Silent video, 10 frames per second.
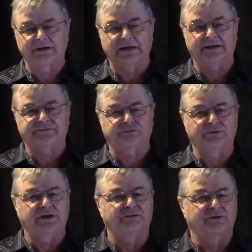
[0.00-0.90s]
last
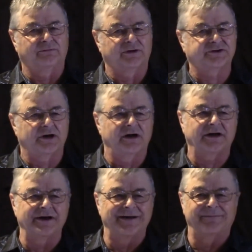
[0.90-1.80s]
week we were
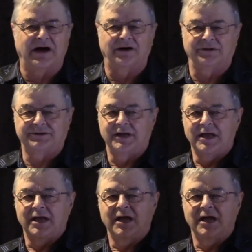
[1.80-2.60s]
talking about